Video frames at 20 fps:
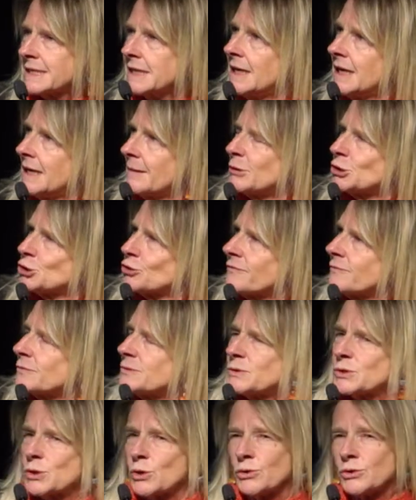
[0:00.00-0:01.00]
I'm not sure if it
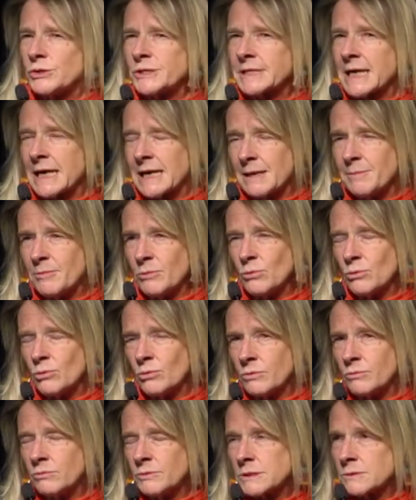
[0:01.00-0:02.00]
was her study
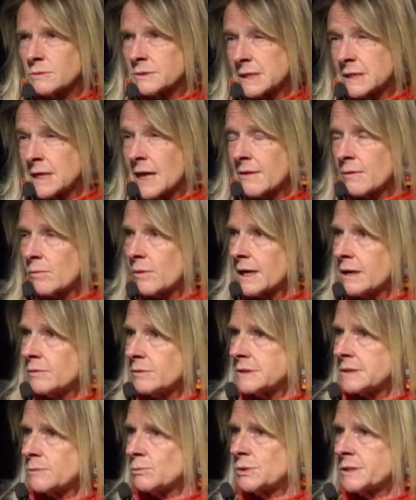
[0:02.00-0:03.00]
or this was another one I
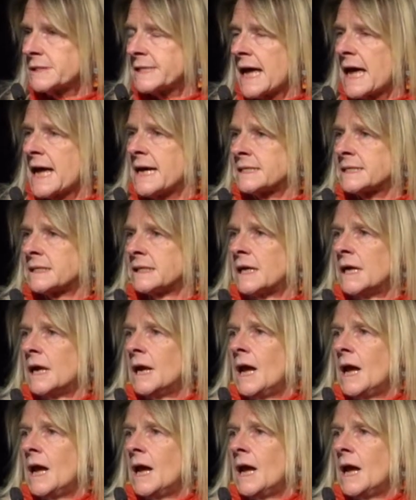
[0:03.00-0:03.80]
was, was at,